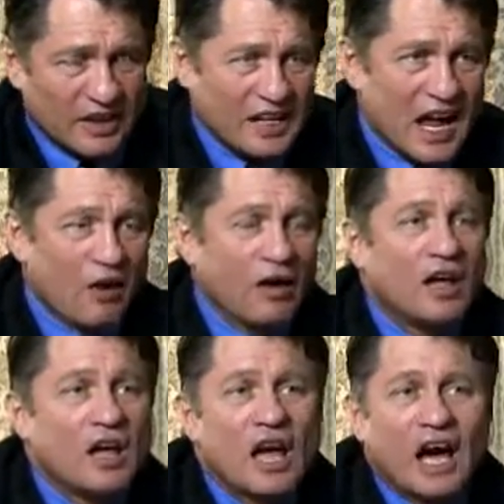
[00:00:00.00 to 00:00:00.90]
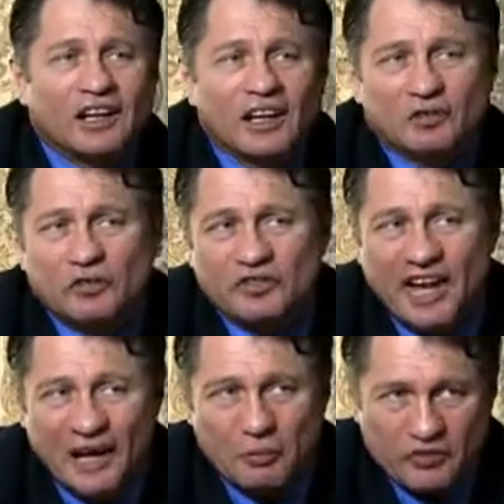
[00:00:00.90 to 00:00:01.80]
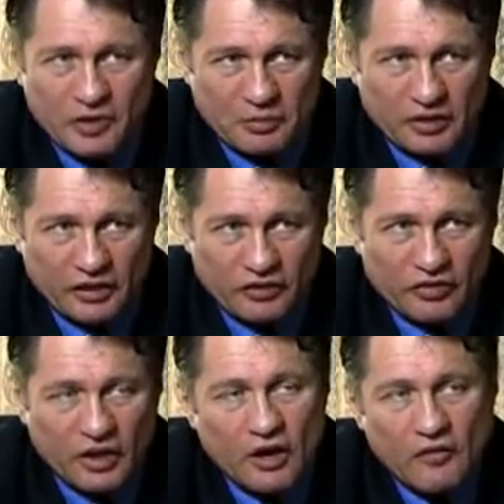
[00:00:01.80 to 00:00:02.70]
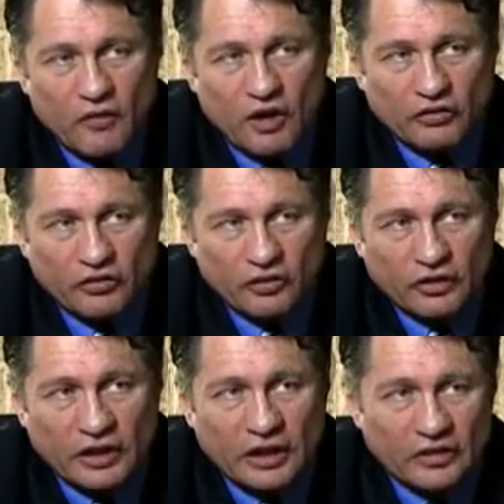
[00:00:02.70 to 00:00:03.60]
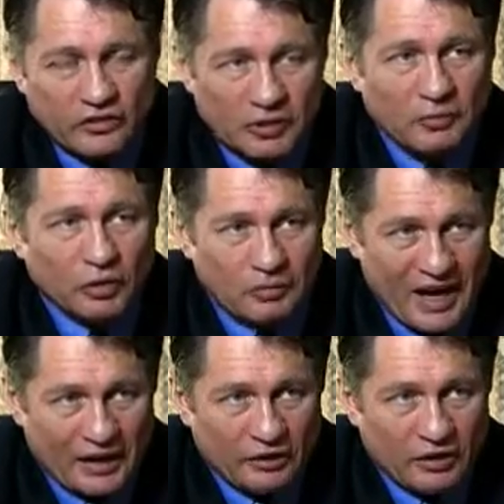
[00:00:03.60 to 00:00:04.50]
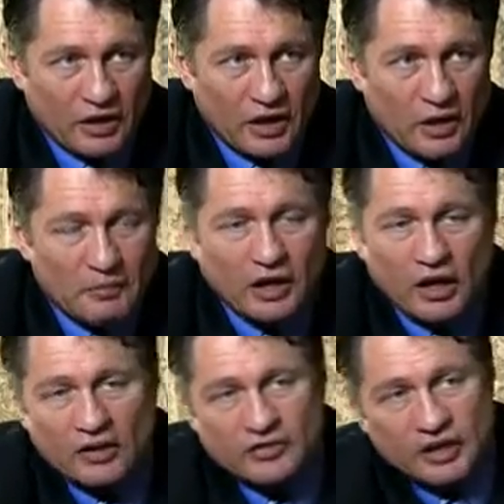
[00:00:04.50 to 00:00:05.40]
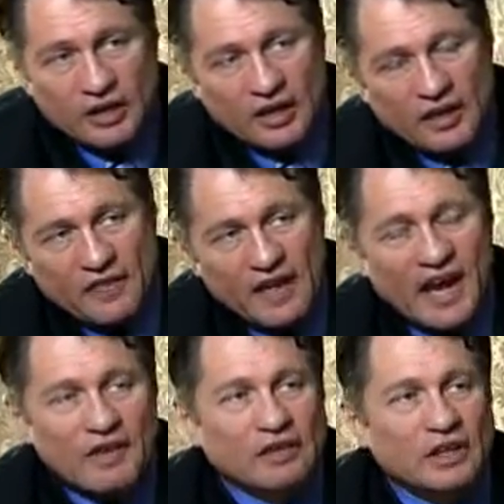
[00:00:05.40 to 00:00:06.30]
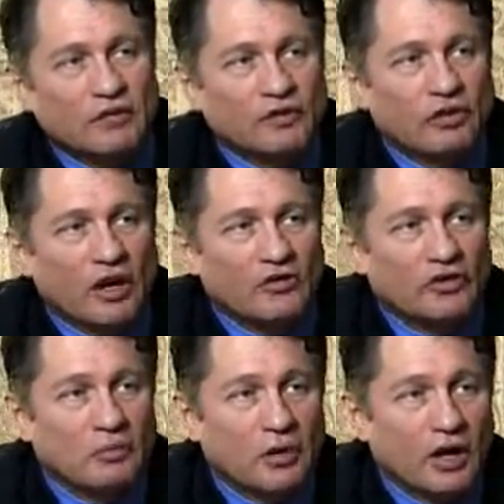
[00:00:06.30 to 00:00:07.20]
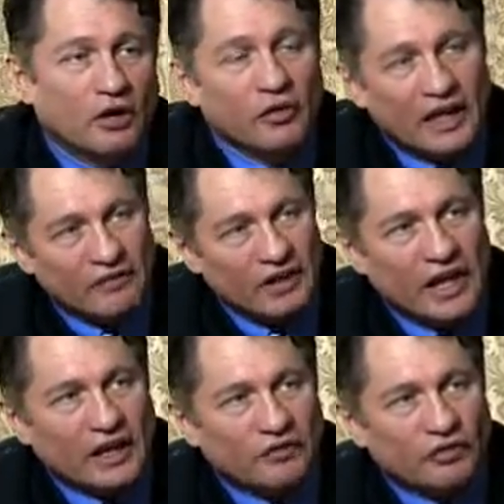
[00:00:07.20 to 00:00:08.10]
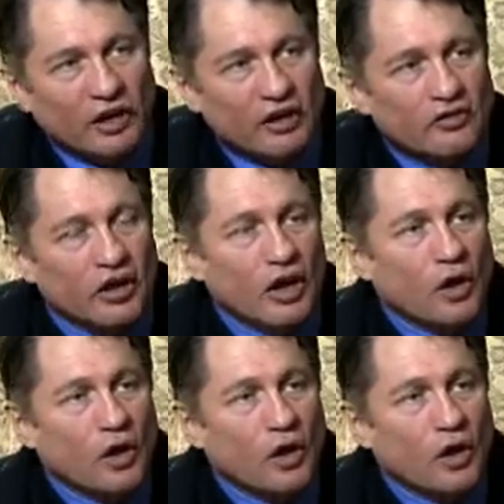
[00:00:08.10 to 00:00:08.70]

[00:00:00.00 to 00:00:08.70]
Now, electrostatic precipitators function in a similar manner because they have a different charge than the particle. They have a negative charge.